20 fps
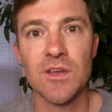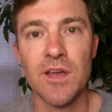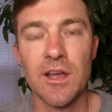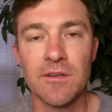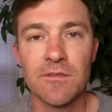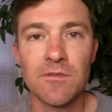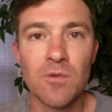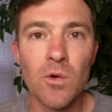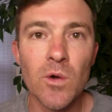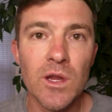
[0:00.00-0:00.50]
You got
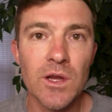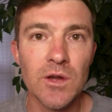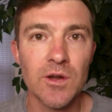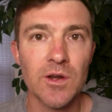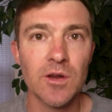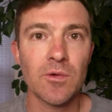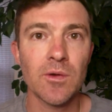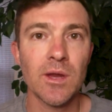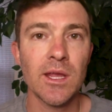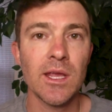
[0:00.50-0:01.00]
your four year
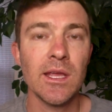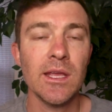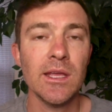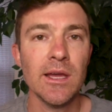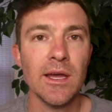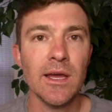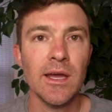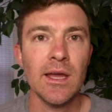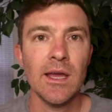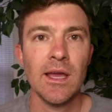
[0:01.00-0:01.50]
degree,
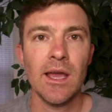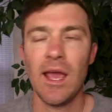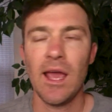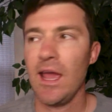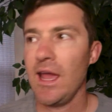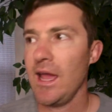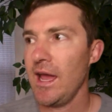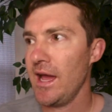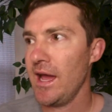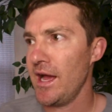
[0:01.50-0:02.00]

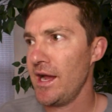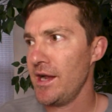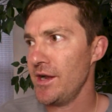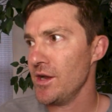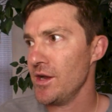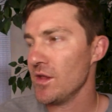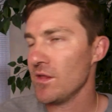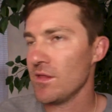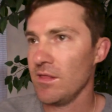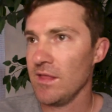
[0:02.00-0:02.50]

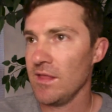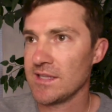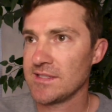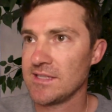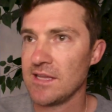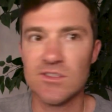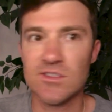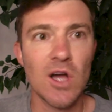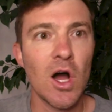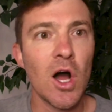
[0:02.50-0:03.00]
and let's
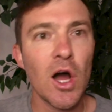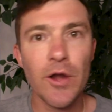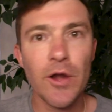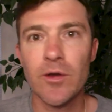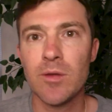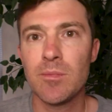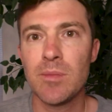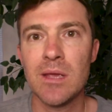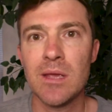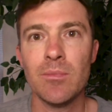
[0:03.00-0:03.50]
say there's
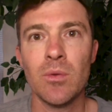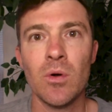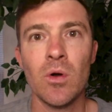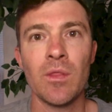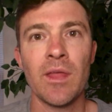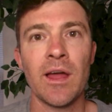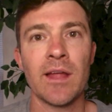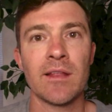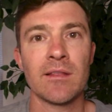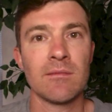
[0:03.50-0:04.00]
100
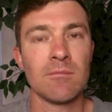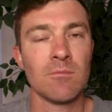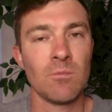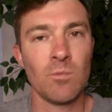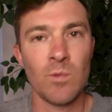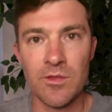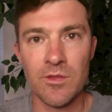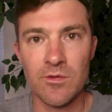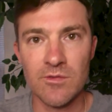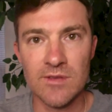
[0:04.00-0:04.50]
people that
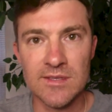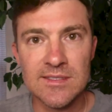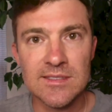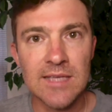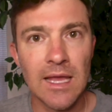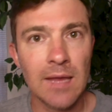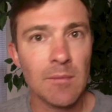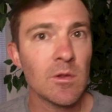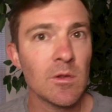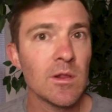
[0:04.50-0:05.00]
went through the
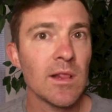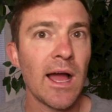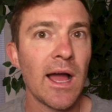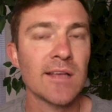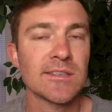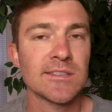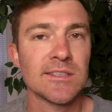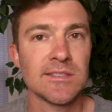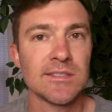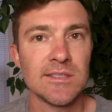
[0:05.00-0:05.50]
same
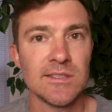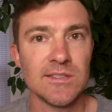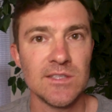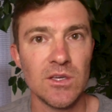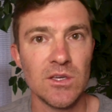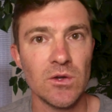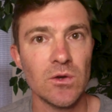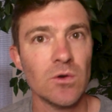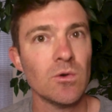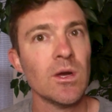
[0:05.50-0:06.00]
classes as
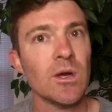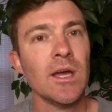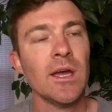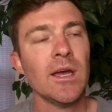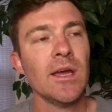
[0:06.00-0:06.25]
you